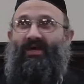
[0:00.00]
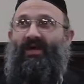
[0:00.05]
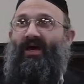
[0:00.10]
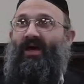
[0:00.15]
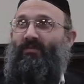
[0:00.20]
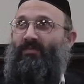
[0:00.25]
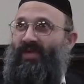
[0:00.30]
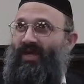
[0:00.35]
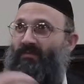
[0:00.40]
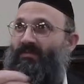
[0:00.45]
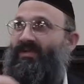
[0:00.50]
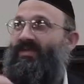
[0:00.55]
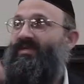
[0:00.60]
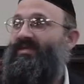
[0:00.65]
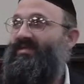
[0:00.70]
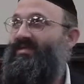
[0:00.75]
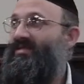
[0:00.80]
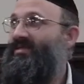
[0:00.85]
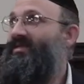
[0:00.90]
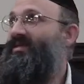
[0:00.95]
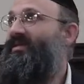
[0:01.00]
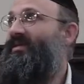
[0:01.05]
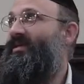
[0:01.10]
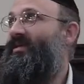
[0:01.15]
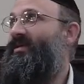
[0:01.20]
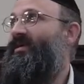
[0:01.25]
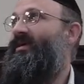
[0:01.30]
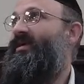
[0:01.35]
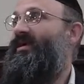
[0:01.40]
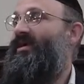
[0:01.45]
I'll be able to
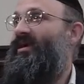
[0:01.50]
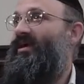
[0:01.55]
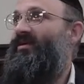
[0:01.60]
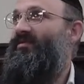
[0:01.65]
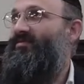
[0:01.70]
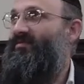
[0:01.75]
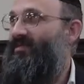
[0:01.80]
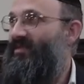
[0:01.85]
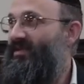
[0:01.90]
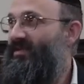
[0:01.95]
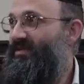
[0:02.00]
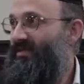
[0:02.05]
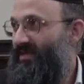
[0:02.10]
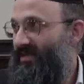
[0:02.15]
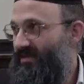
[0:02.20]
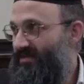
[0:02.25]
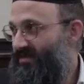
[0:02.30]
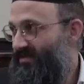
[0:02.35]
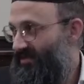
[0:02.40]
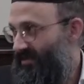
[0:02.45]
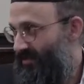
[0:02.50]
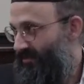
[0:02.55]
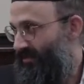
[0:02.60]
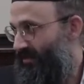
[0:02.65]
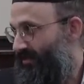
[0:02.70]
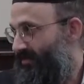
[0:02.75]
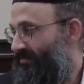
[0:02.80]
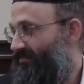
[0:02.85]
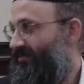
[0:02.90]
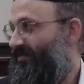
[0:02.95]
see if this is
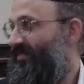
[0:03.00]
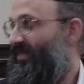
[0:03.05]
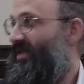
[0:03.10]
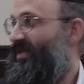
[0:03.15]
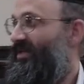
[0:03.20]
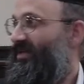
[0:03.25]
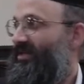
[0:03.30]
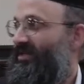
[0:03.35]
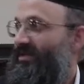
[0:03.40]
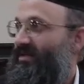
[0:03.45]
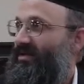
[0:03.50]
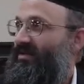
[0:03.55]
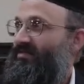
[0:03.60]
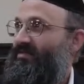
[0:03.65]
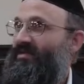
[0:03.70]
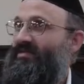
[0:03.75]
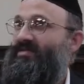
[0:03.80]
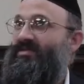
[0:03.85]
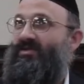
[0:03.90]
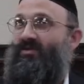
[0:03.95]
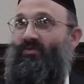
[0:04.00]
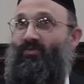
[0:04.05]
Sarah, if this is a